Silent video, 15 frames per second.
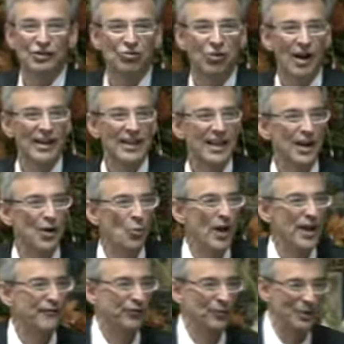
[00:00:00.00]
try to get
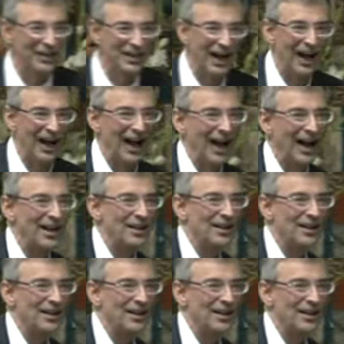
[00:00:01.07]
away from a God.